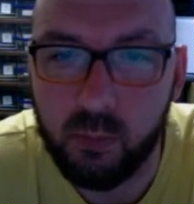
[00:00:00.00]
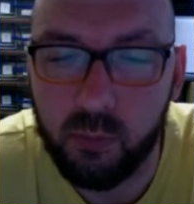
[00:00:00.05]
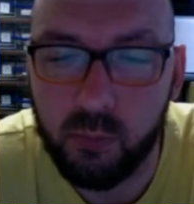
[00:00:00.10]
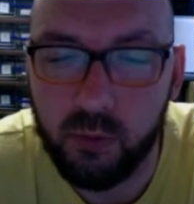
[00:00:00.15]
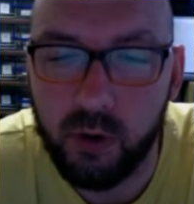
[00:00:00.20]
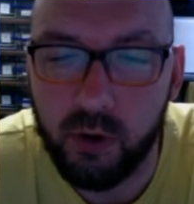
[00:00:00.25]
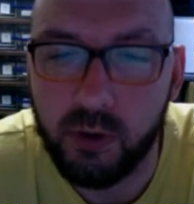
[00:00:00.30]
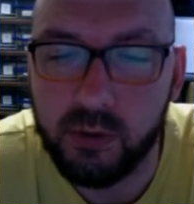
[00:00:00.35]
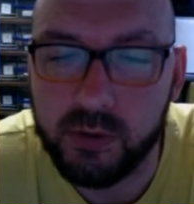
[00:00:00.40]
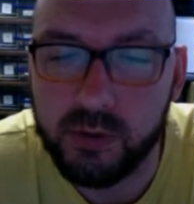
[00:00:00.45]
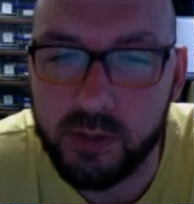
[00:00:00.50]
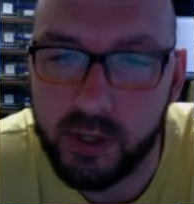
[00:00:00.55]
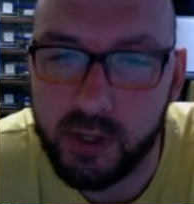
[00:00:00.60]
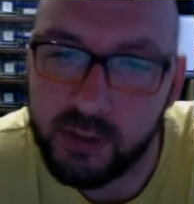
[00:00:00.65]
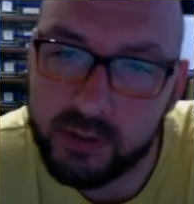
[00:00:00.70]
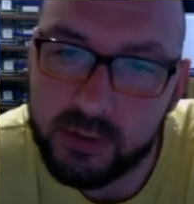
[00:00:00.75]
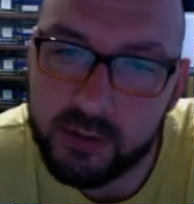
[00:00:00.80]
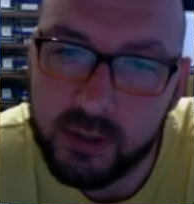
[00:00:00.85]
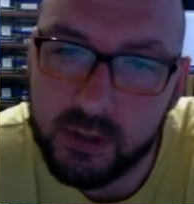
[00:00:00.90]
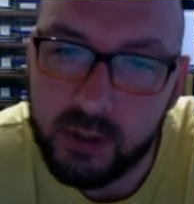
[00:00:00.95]

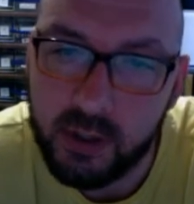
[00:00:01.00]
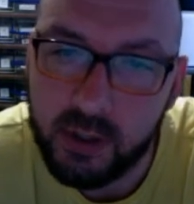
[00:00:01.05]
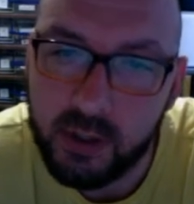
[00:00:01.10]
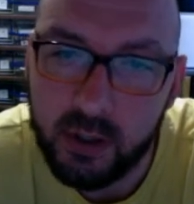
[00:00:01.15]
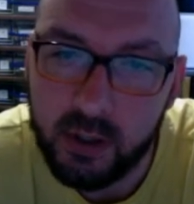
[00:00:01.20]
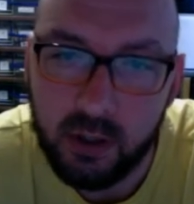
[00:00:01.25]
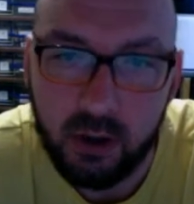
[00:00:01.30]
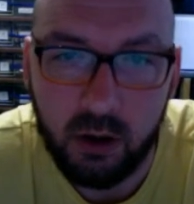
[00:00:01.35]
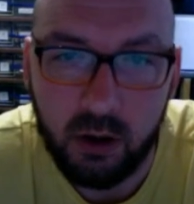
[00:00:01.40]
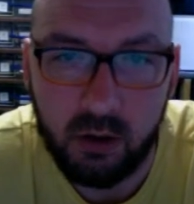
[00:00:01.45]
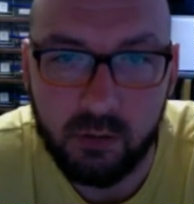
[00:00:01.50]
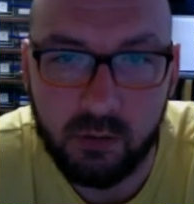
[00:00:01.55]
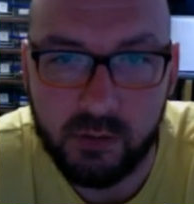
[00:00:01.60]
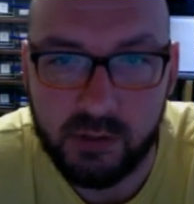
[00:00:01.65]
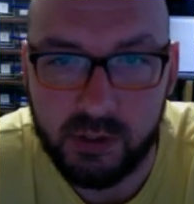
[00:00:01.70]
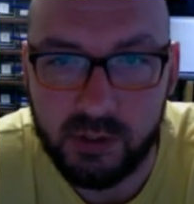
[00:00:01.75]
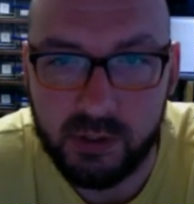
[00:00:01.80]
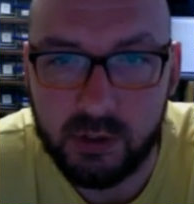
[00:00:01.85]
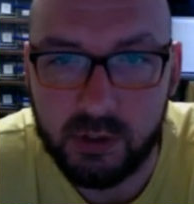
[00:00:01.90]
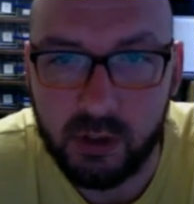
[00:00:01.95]
process.
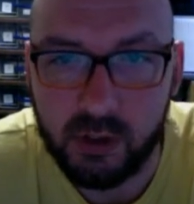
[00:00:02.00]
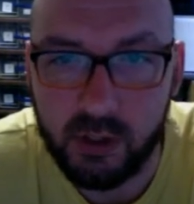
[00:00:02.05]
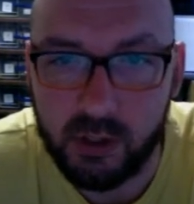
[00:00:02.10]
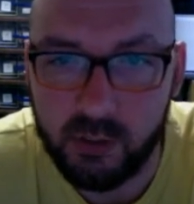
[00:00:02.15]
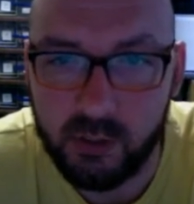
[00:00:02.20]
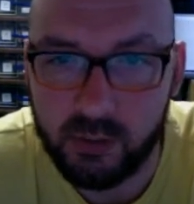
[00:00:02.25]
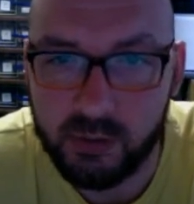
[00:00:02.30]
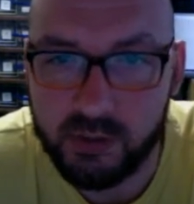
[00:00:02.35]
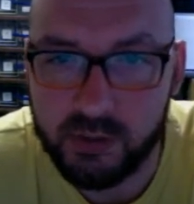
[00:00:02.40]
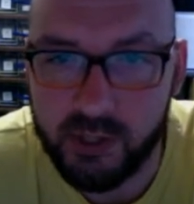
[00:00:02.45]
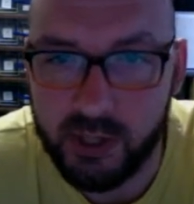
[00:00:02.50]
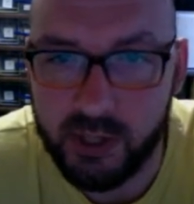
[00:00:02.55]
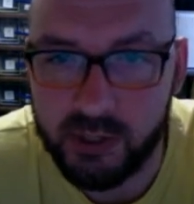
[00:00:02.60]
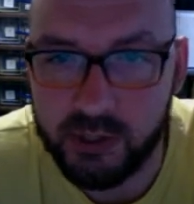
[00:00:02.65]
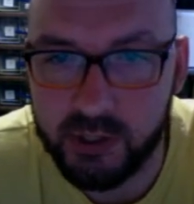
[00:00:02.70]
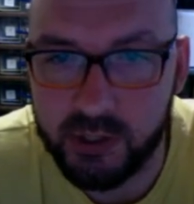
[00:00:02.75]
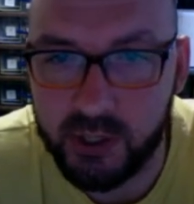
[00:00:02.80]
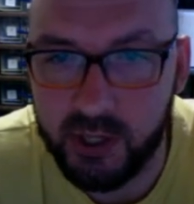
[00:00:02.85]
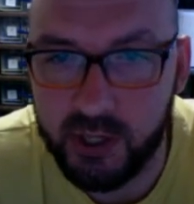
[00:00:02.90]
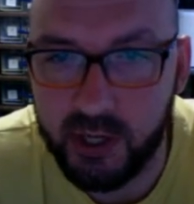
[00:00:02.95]
Obviously he's got a little
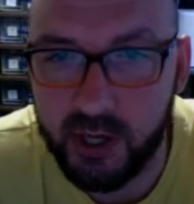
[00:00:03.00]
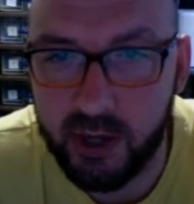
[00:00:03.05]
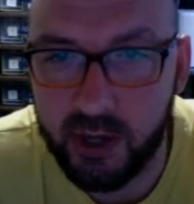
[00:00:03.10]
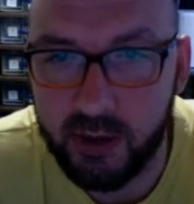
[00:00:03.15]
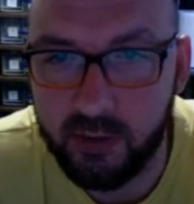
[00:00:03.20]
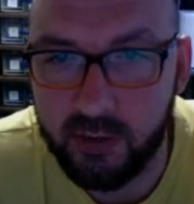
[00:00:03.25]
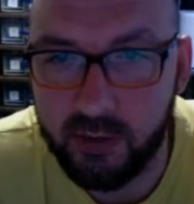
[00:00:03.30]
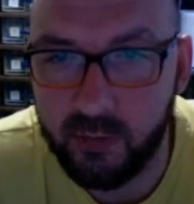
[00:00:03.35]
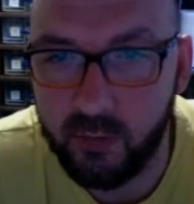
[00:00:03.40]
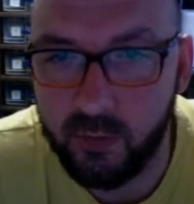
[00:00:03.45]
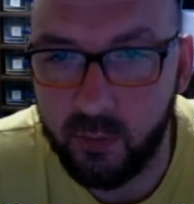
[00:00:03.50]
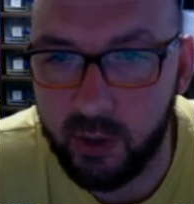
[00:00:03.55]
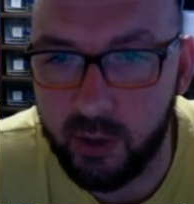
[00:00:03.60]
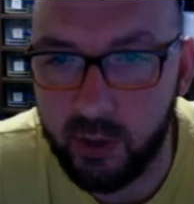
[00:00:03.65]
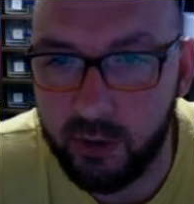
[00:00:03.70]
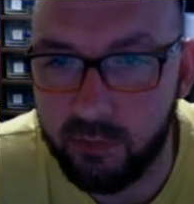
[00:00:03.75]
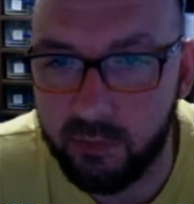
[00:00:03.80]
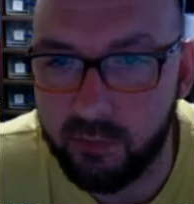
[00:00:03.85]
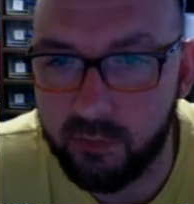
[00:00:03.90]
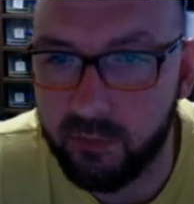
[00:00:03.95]
section here
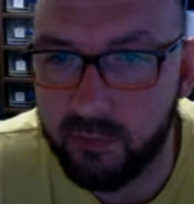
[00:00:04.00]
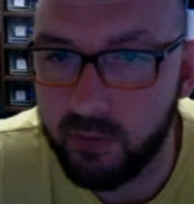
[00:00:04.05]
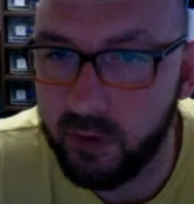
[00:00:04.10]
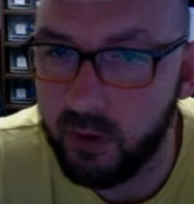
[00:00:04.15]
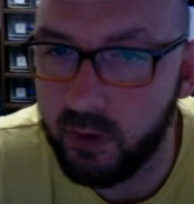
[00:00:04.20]
with